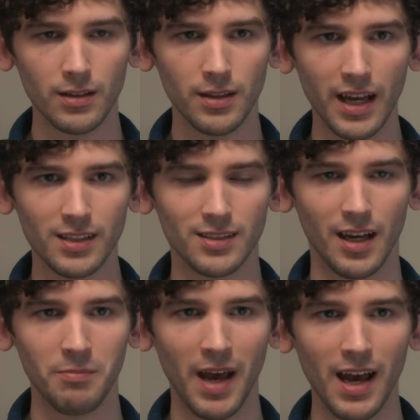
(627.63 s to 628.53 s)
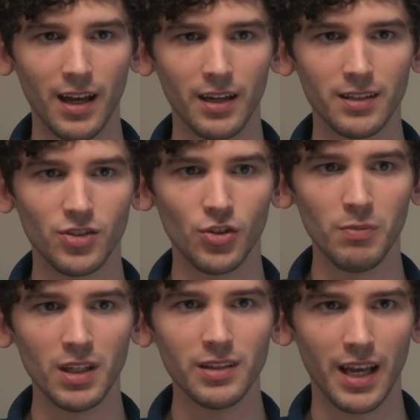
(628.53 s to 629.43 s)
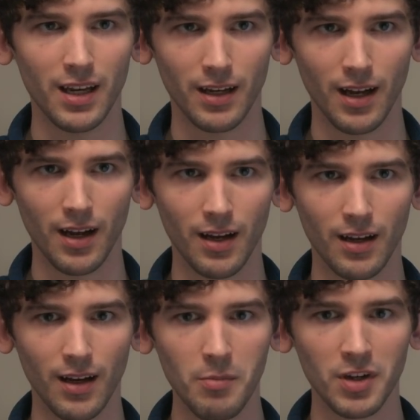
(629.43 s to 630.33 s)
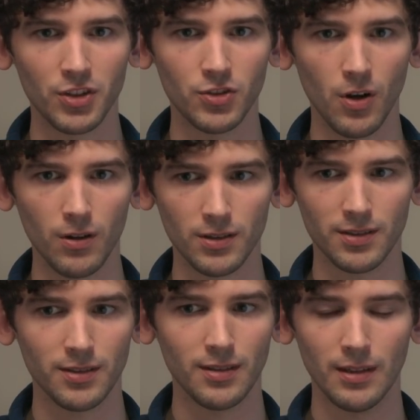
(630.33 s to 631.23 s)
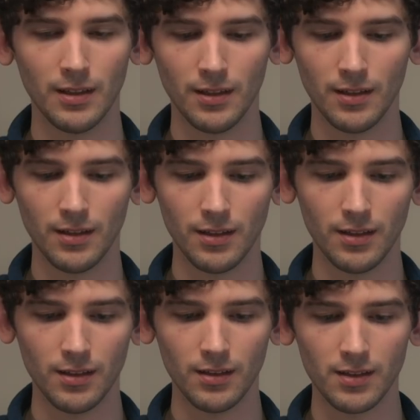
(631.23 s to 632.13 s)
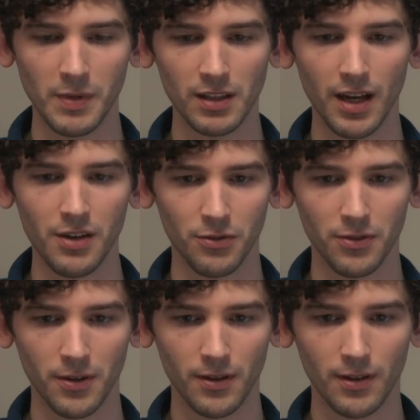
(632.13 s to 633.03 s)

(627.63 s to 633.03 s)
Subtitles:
Yes, I'm mad. It's humiliating. I'm an adult. It's my life.